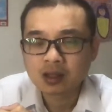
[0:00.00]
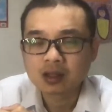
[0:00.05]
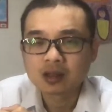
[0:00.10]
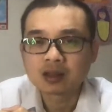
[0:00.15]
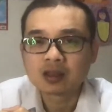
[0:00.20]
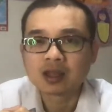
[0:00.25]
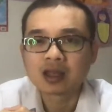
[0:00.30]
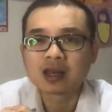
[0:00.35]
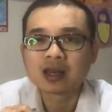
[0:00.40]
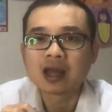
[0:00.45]

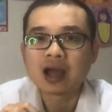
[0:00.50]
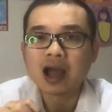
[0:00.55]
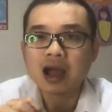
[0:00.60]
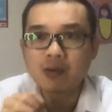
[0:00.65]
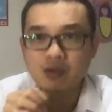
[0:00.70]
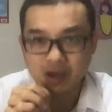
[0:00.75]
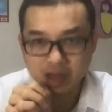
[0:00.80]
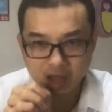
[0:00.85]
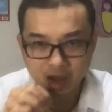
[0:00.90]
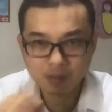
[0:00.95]
then I
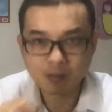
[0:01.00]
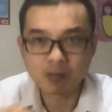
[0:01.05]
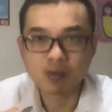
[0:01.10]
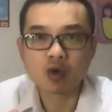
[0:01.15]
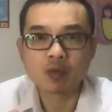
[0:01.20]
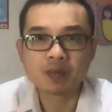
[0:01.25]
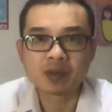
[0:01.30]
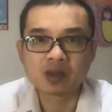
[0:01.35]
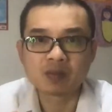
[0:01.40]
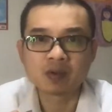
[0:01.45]
would help
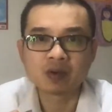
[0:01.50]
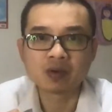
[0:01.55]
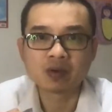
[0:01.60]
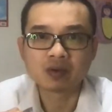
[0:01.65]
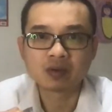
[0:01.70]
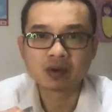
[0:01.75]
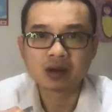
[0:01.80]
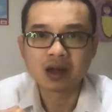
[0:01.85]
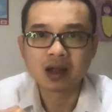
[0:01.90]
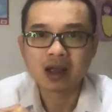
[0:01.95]
more people.
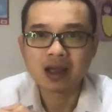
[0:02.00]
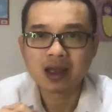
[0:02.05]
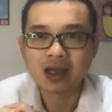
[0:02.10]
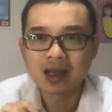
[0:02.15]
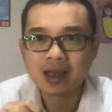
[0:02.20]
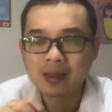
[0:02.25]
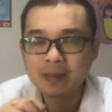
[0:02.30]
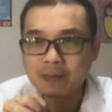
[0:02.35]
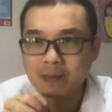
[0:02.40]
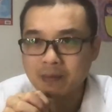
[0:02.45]

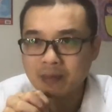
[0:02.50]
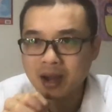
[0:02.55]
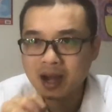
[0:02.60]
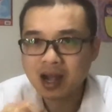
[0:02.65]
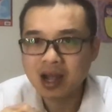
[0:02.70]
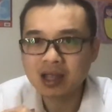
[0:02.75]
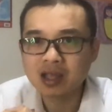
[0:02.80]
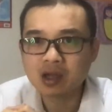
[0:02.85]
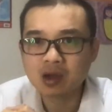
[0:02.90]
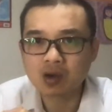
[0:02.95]
And
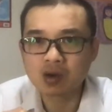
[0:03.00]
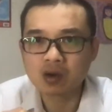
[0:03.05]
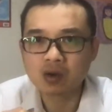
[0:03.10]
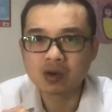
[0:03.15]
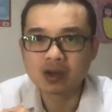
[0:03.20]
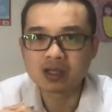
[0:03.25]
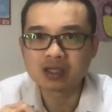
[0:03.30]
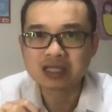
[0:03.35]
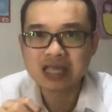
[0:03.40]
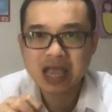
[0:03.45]
my goal
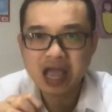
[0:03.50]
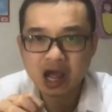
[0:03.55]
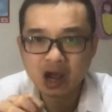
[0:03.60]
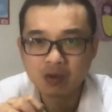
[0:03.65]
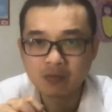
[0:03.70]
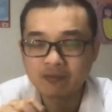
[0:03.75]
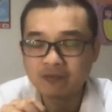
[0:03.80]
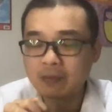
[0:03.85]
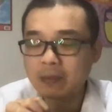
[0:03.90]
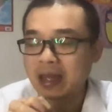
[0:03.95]
is
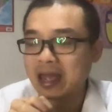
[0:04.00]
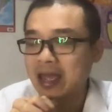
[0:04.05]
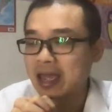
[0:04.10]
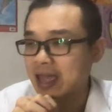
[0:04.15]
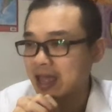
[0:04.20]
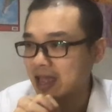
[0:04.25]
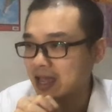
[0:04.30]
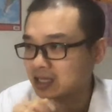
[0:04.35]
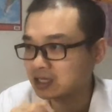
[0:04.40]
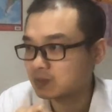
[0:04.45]
help
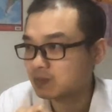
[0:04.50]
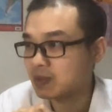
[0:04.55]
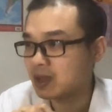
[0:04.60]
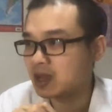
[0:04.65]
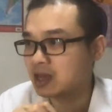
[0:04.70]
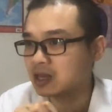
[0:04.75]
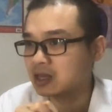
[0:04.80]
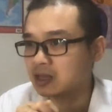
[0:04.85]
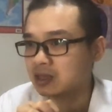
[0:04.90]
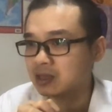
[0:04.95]
as
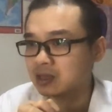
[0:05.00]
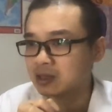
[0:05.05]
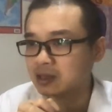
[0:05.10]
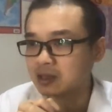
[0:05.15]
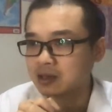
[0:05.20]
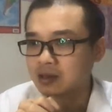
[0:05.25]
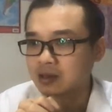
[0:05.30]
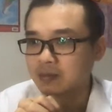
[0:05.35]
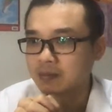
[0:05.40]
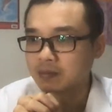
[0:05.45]
many
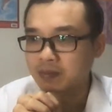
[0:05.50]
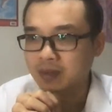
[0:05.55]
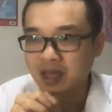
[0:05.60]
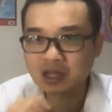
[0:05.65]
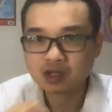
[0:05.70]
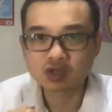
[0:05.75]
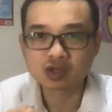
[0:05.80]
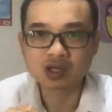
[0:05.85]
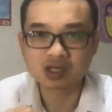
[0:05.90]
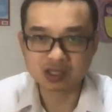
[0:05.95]

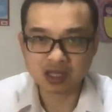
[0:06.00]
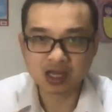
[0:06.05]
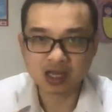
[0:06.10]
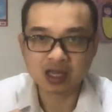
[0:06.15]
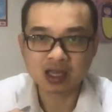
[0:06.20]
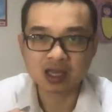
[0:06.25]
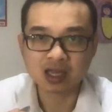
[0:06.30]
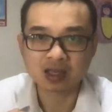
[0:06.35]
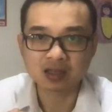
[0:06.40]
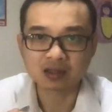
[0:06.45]
patients as I
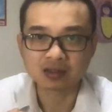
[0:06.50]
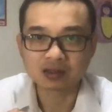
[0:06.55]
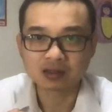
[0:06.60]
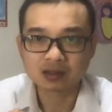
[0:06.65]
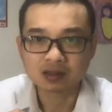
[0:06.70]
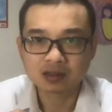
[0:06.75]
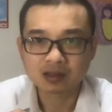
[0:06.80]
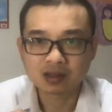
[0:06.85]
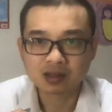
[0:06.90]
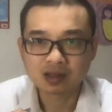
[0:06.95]
can.
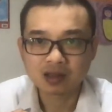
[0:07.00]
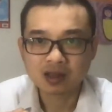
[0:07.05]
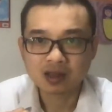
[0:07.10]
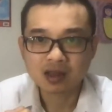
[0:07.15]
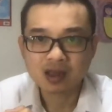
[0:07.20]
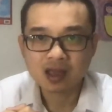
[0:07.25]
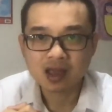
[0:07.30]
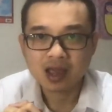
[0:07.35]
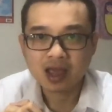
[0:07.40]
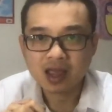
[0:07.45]

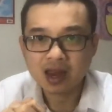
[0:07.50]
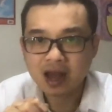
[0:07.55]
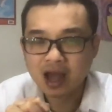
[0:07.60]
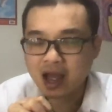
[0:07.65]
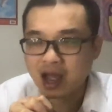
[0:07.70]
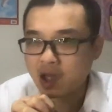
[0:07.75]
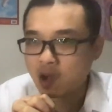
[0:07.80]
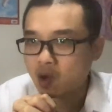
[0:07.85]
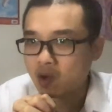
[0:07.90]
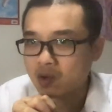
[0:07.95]
And
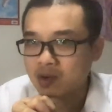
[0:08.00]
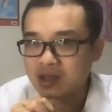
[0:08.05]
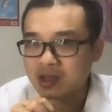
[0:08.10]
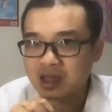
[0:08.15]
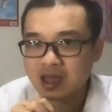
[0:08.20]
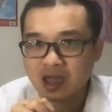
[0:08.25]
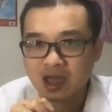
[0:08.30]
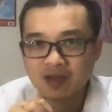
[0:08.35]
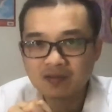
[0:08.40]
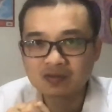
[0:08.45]
I only
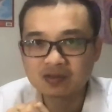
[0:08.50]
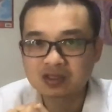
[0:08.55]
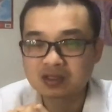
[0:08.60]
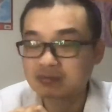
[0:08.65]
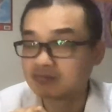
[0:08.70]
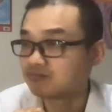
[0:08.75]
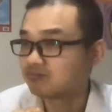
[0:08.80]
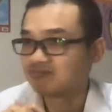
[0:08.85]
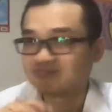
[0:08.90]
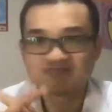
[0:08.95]
have
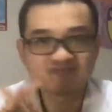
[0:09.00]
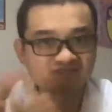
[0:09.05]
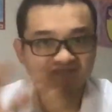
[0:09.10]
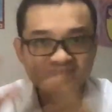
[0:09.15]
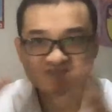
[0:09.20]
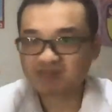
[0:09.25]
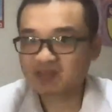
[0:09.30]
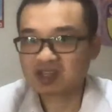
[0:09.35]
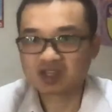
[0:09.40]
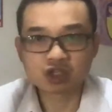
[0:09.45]

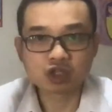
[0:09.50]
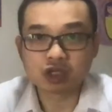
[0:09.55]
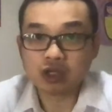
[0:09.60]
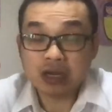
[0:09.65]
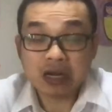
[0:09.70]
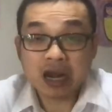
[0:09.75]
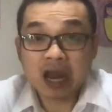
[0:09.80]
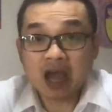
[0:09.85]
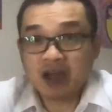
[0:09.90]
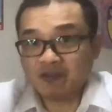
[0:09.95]

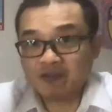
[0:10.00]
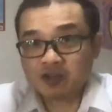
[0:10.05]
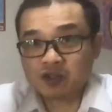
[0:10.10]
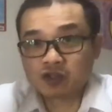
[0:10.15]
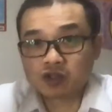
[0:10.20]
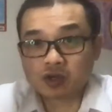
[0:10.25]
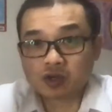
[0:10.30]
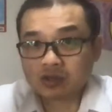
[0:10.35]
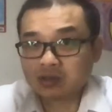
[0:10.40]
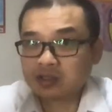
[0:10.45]
life is
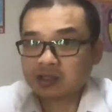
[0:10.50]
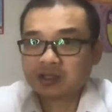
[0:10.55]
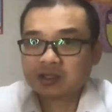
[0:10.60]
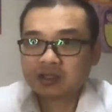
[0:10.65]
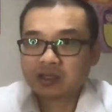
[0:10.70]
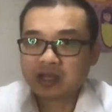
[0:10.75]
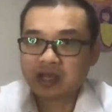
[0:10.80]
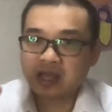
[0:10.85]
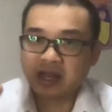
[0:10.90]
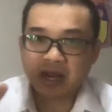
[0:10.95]
short,
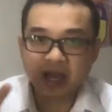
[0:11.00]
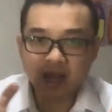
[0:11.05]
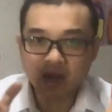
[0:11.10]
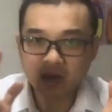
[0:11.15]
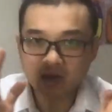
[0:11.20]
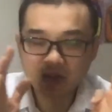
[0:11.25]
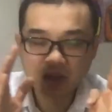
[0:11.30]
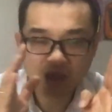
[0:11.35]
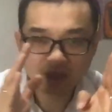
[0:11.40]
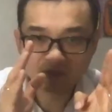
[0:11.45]
and I
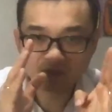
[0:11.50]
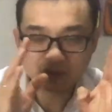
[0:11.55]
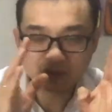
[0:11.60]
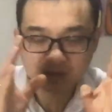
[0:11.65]
only have